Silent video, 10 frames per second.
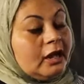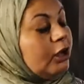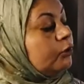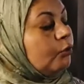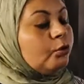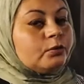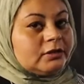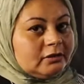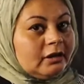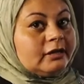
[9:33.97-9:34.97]
I
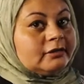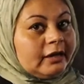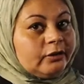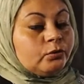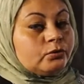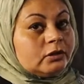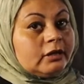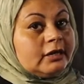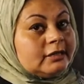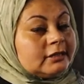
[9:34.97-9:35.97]
always write a
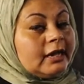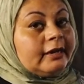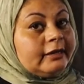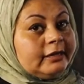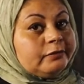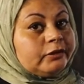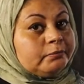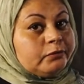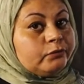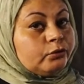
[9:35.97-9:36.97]
grocery list and leave
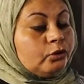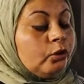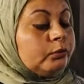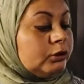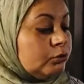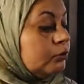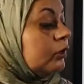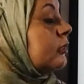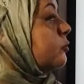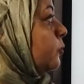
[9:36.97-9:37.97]
it before going to the